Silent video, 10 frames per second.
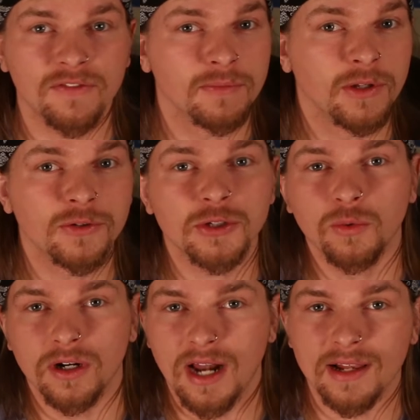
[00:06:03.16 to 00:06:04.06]
from those who
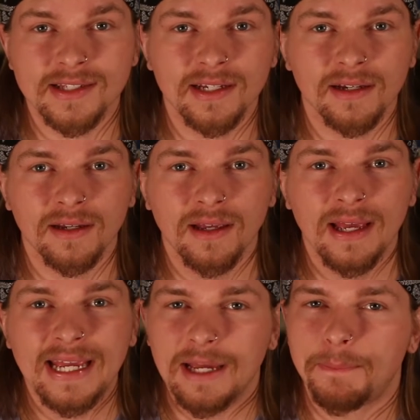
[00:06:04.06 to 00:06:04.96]
are not sick,
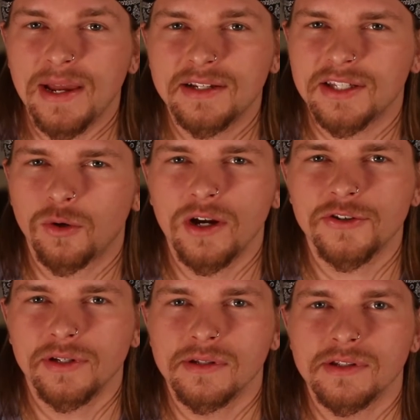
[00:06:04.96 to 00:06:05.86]
it begs the
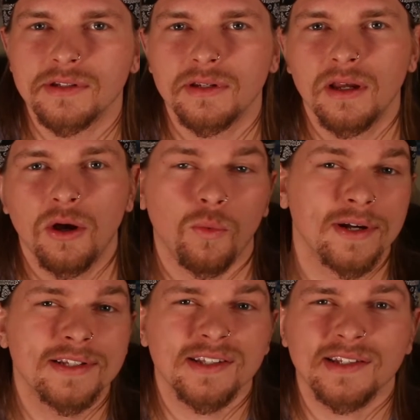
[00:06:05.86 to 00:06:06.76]
questions. When
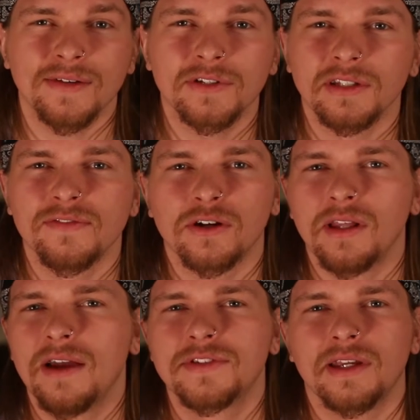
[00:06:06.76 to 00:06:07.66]
is it safe to live our
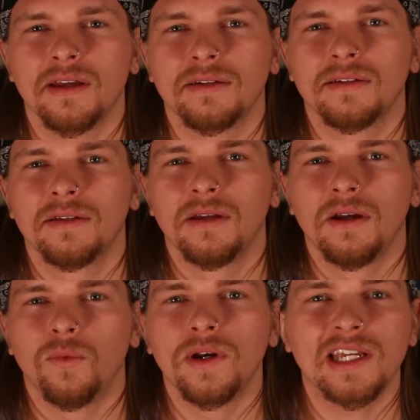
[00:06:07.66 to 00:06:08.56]
lives again?
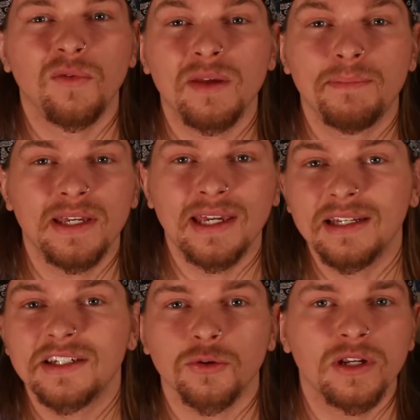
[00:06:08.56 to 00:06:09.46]
When can we
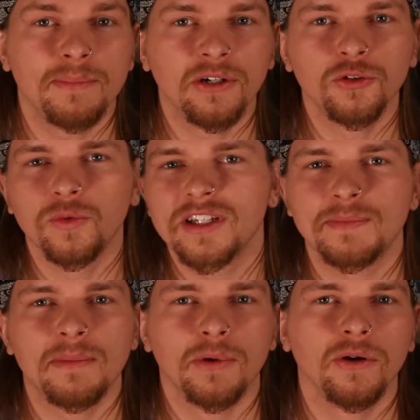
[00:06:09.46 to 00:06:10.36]
begin to rebuild what has
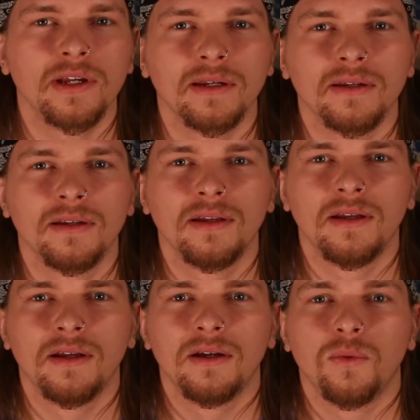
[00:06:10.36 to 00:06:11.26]
been broken?
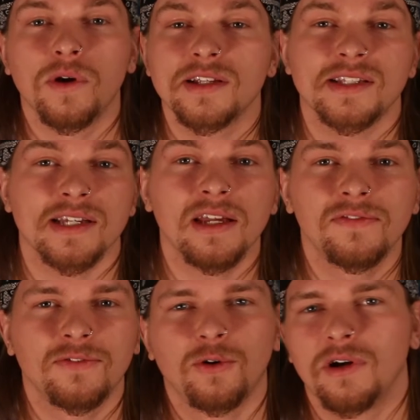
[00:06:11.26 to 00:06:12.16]
What is
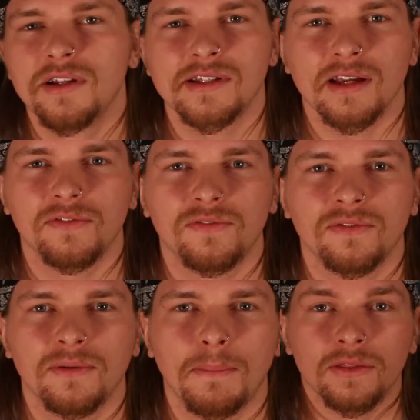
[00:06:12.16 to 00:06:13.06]
safe or unsafe?
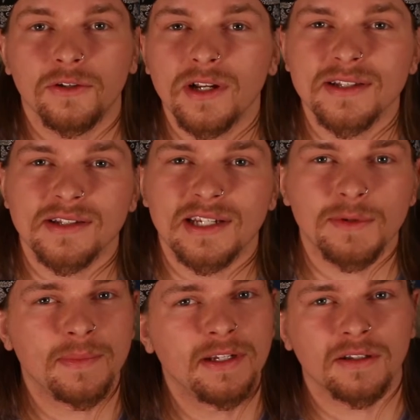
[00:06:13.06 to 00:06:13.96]
There doesn't seem
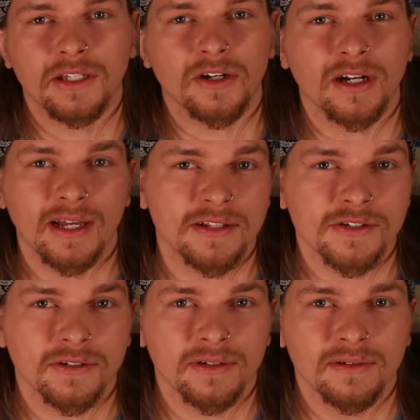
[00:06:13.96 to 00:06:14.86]
to be a clear-cut
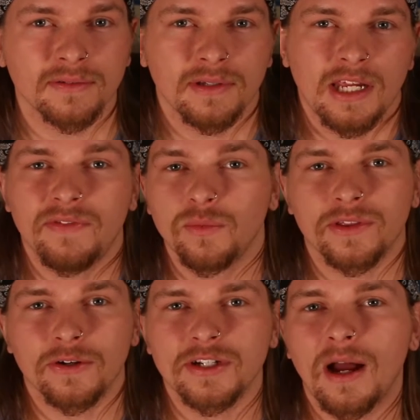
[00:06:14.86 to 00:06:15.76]
answer, even
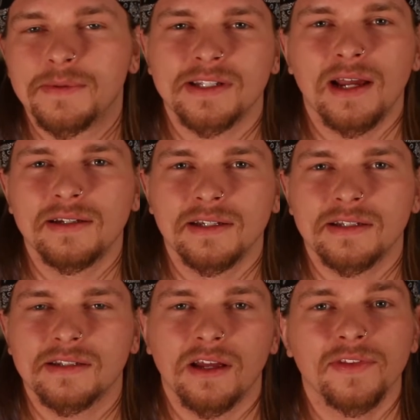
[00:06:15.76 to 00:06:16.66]
with our top
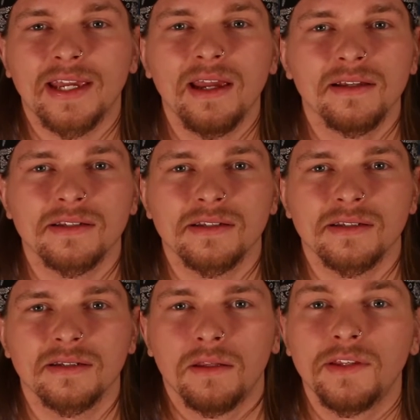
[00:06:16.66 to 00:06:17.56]
scientists on the case.
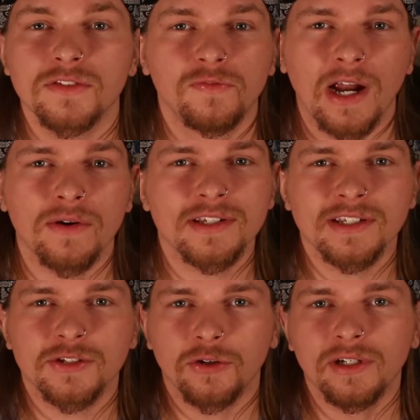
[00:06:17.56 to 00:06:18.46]
This virus
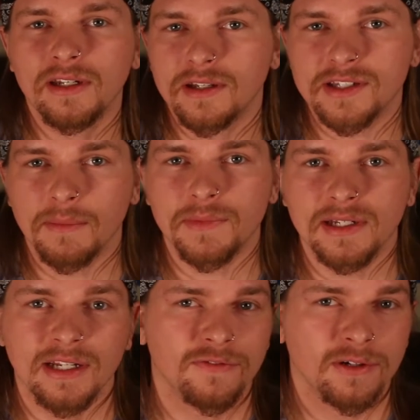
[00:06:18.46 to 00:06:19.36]
has turned into
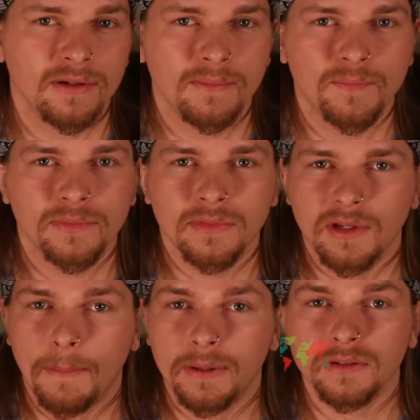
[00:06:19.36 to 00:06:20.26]
something different,
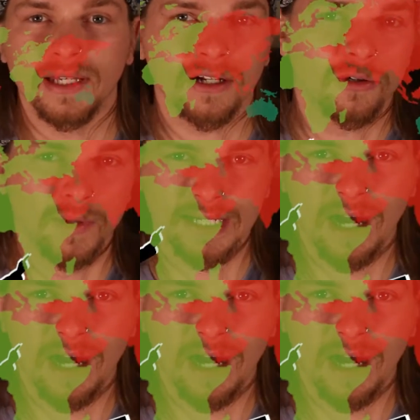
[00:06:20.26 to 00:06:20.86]
a political and